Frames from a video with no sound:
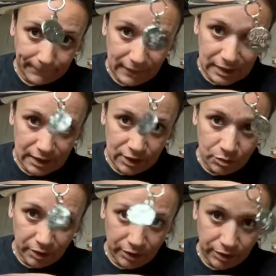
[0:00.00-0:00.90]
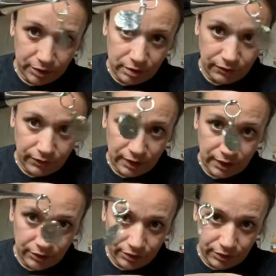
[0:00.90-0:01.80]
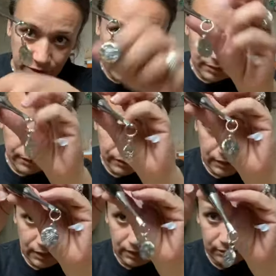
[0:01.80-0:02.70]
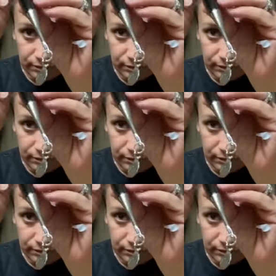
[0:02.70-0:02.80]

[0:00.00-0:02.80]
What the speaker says: Stitch markers for knitters. See?